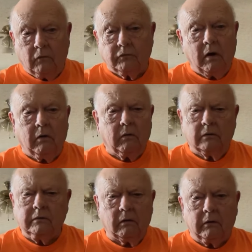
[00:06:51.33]
no,
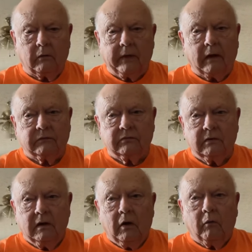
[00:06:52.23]
no, no. That's
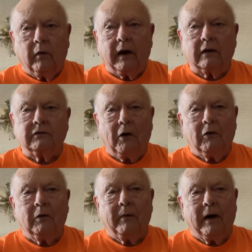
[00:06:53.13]
when I
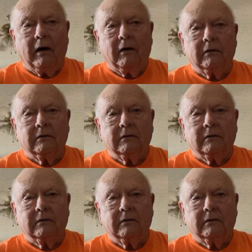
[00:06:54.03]
talk about